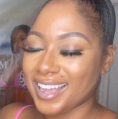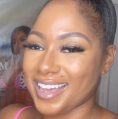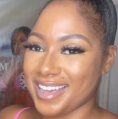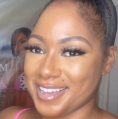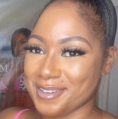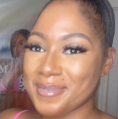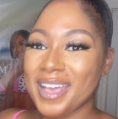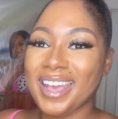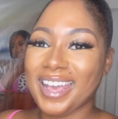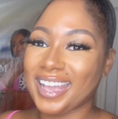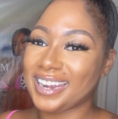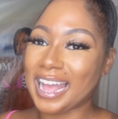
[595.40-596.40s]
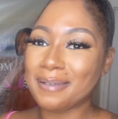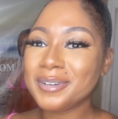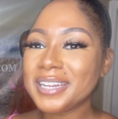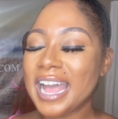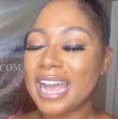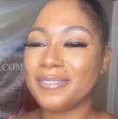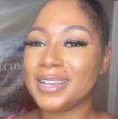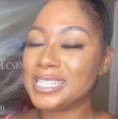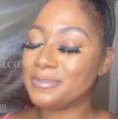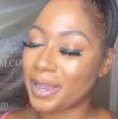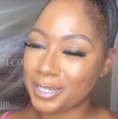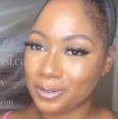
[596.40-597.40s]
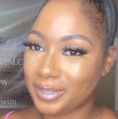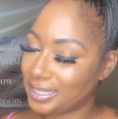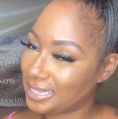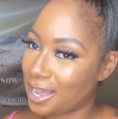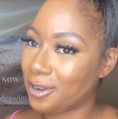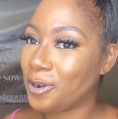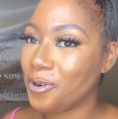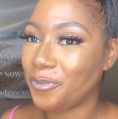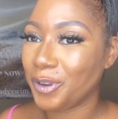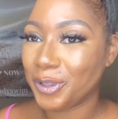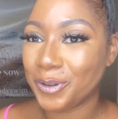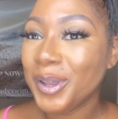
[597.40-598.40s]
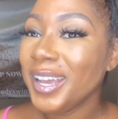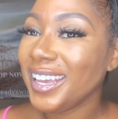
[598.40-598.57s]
com, and I'm going to have a special discount code for you